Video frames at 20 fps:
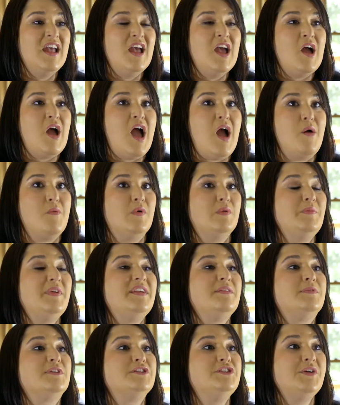when we
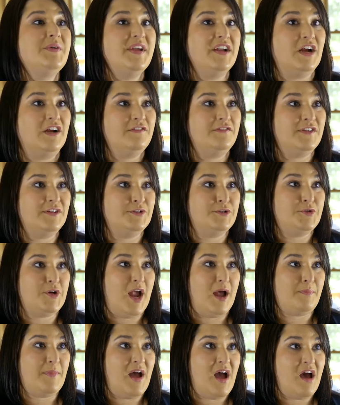were doing our first
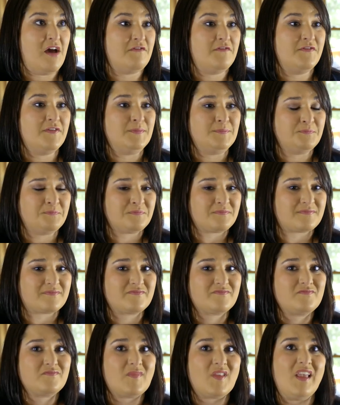drop-off,
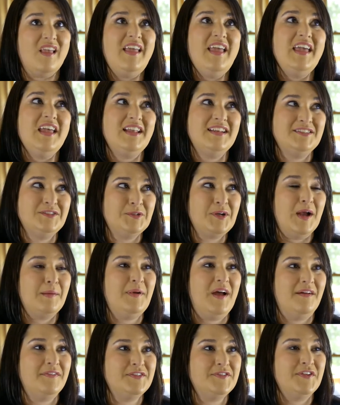and
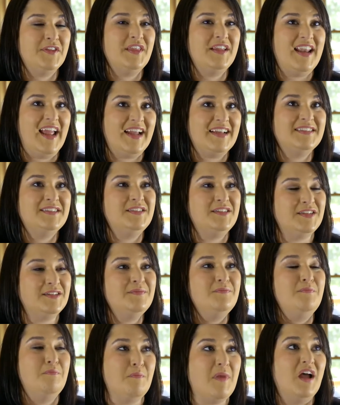drop-offs for the next
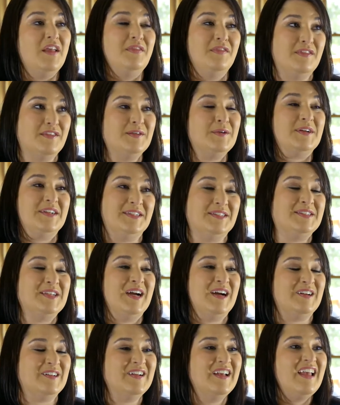month or
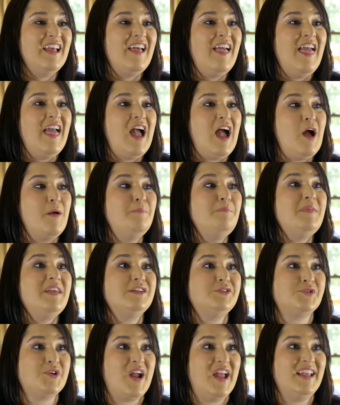so,
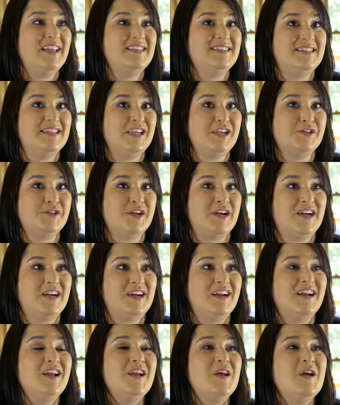Mitra, his
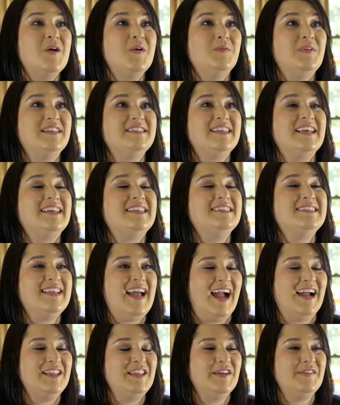teacher, was
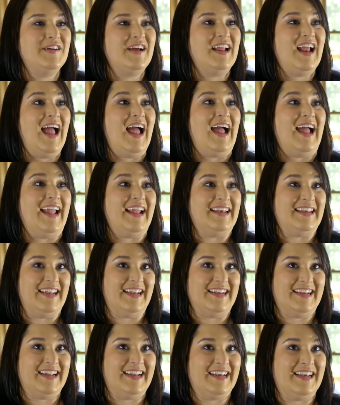exactly what I
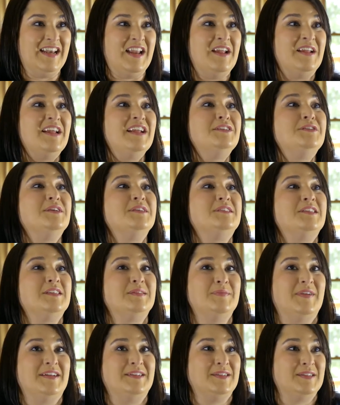needed, just as
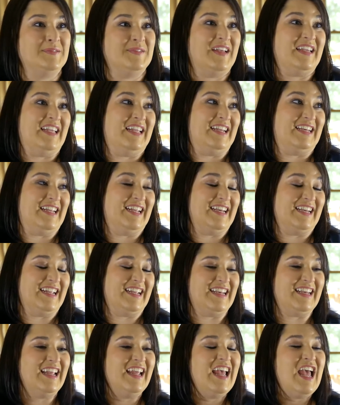much as what he needed,